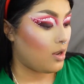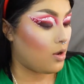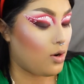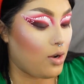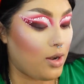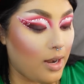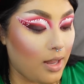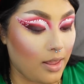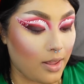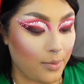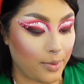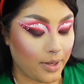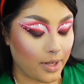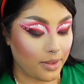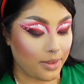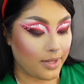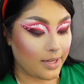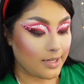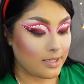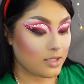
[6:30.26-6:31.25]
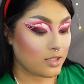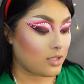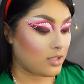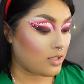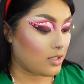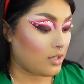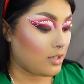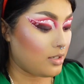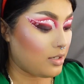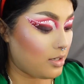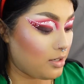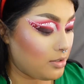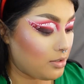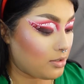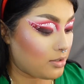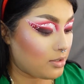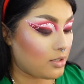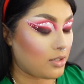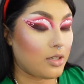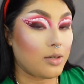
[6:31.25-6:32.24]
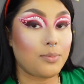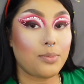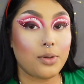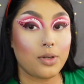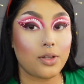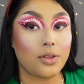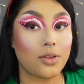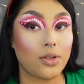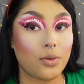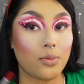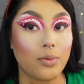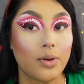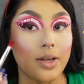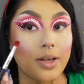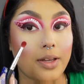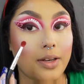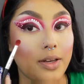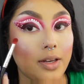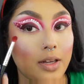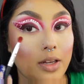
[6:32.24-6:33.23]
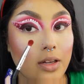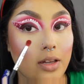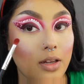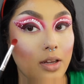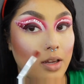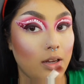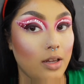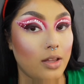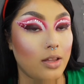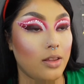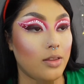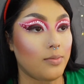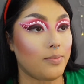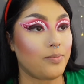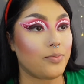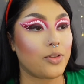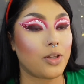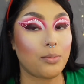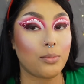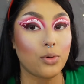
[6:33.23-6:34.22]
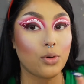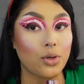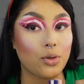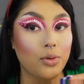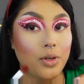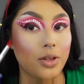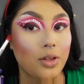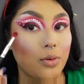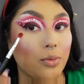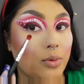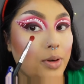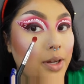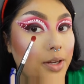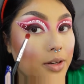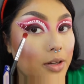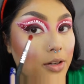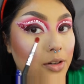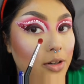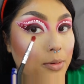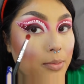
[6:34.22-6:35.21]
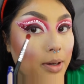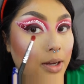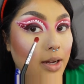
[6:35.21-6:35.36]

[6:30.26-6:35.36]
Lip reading: Now that I've got that done, I'm just gonna put the red and the maroon and the red under my